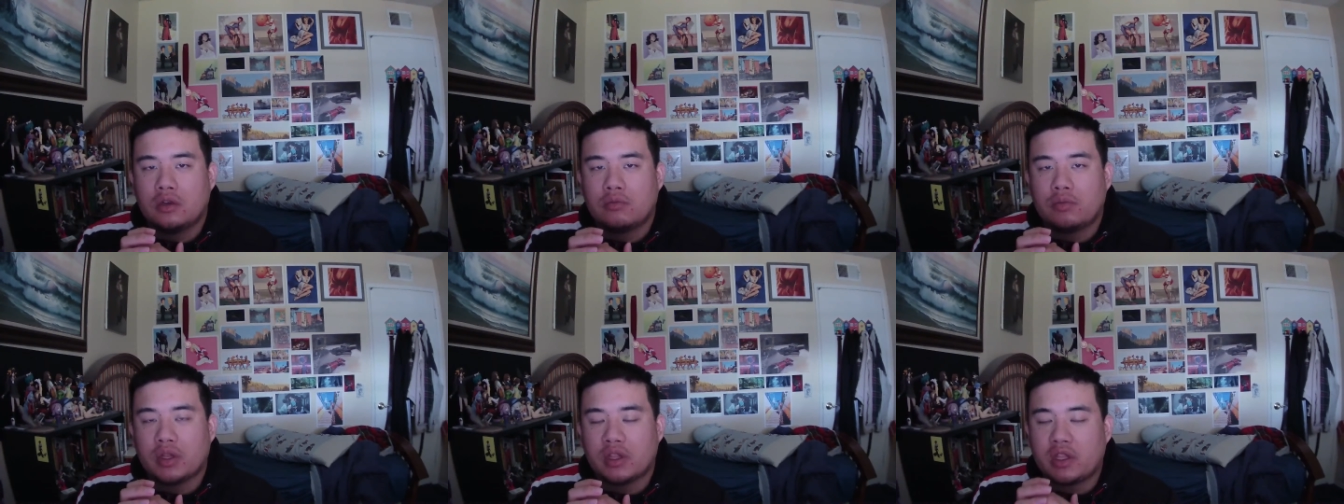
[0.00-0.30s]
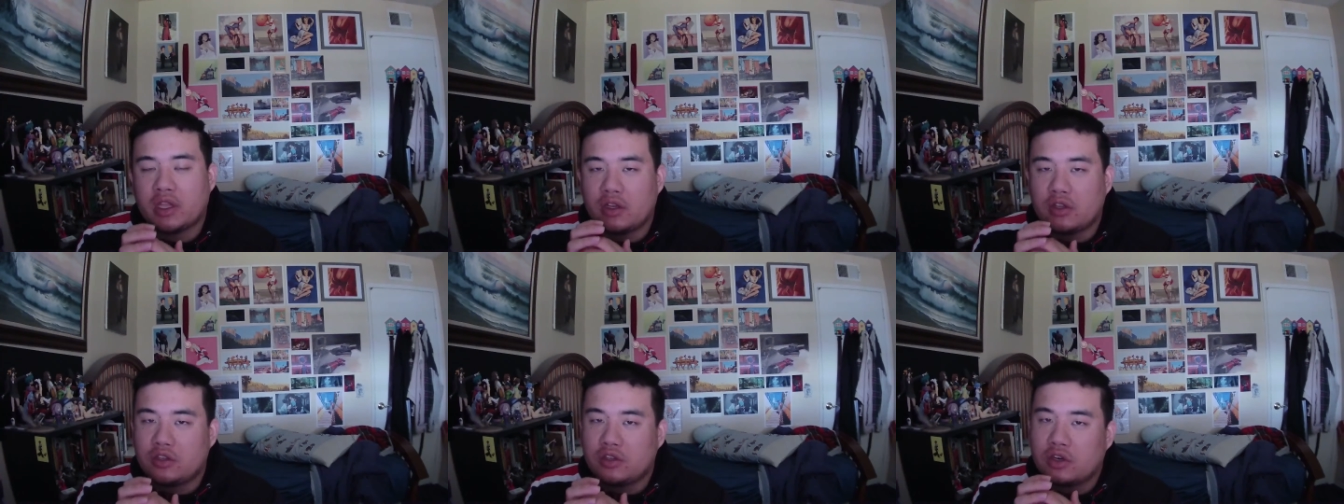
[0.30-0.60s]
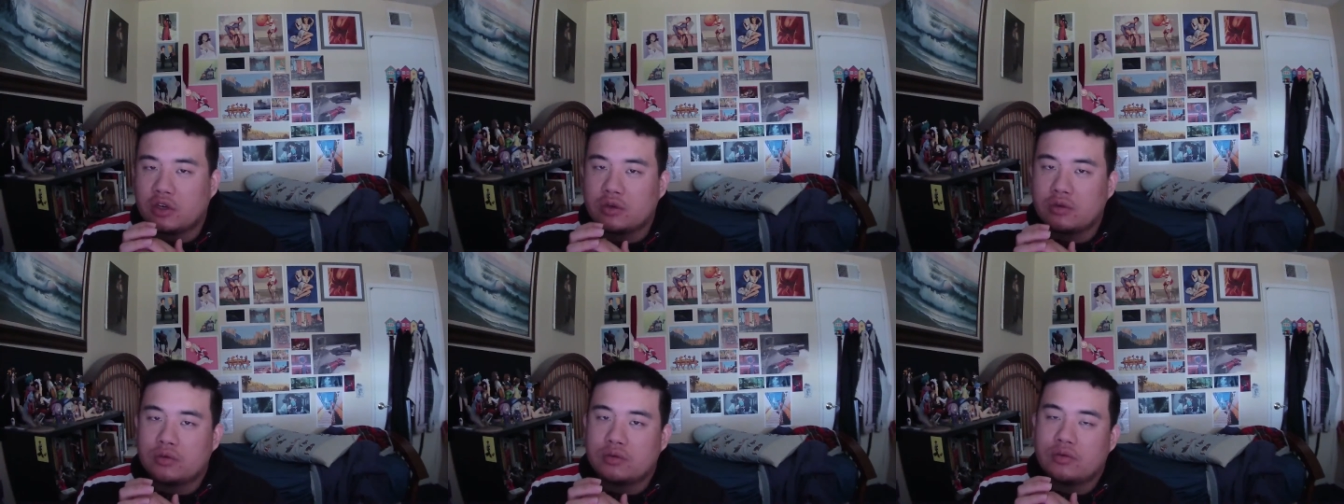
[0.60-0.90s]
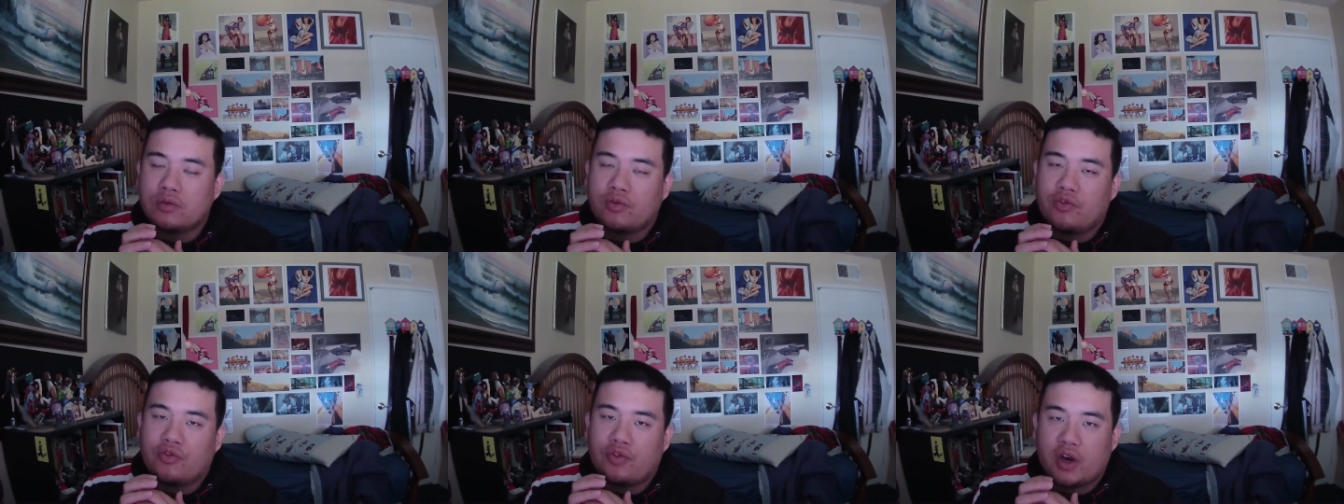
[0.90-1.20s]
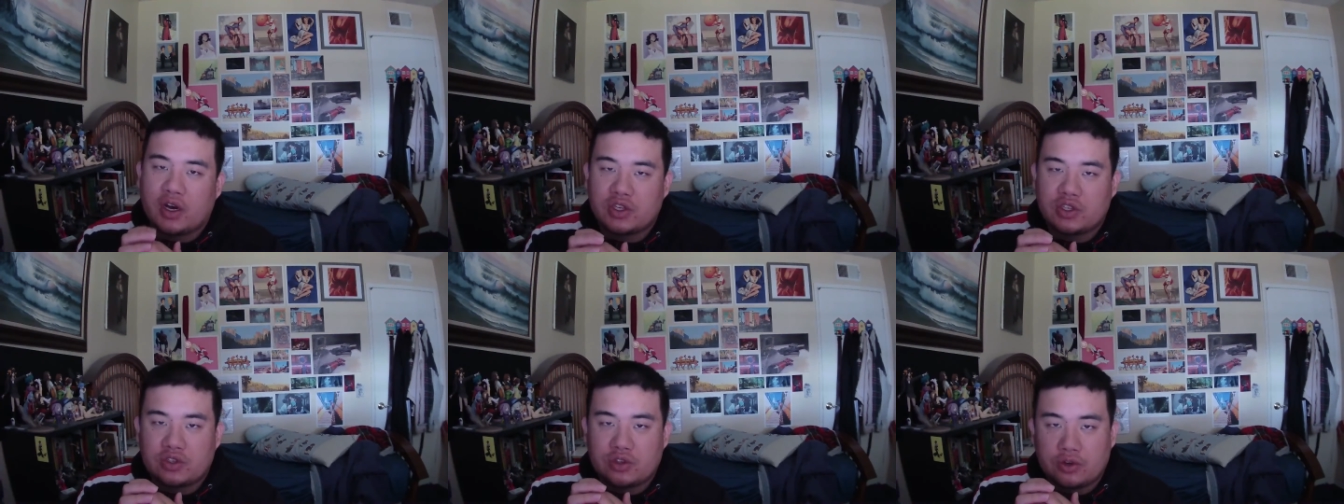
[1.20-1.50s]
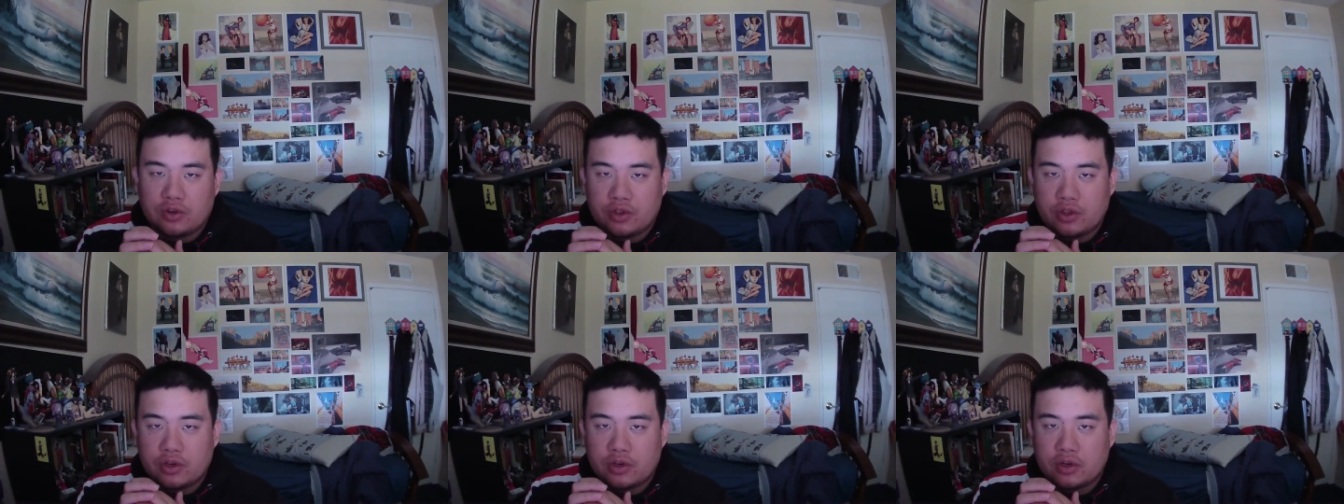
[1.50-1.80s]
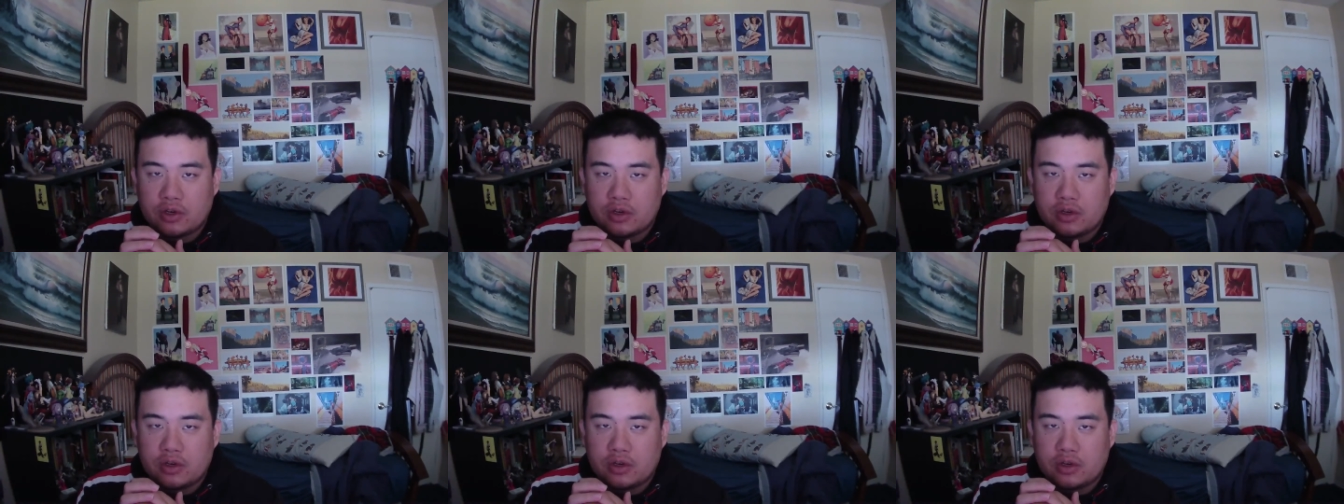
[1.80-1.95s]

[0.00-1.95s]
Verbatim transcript: But they don't foster their